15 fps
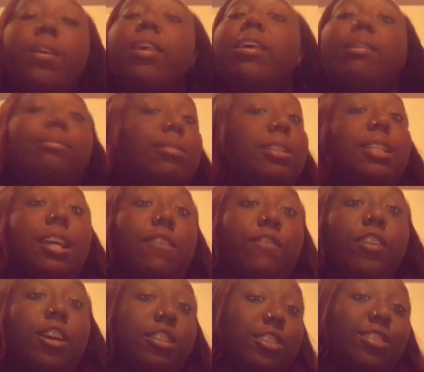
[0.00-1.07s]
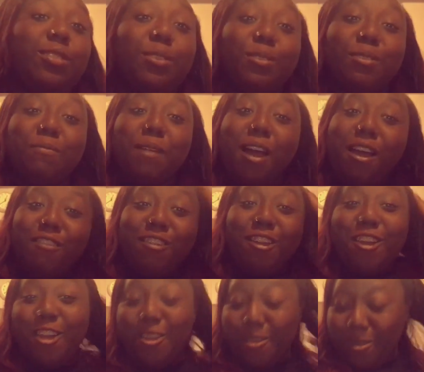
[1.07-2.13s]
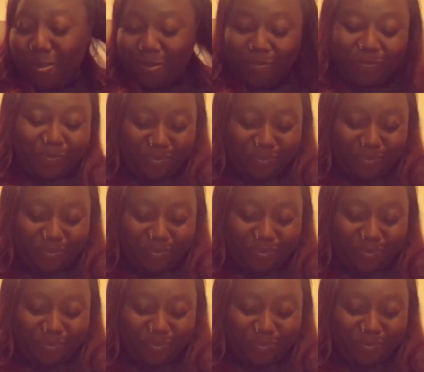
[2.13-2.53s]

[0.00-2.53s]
I'm gonna take it for lunch to school tomorrow.